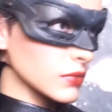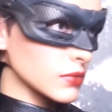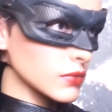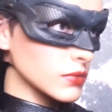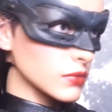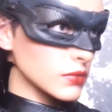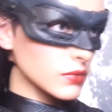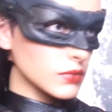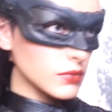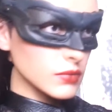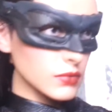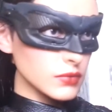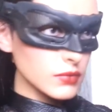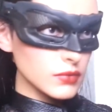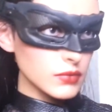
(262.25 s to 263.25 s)
ears,
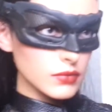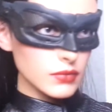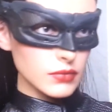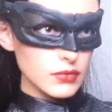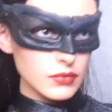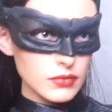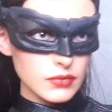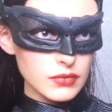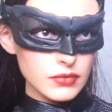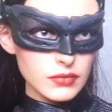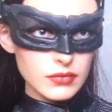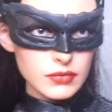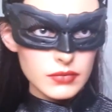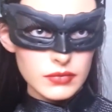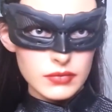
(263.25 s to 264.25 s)

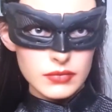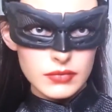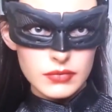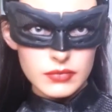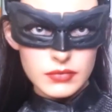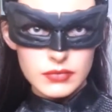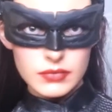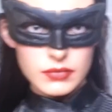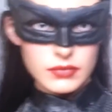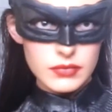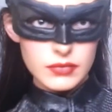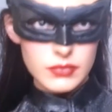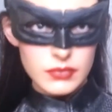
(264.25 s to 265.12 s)
but it's okay.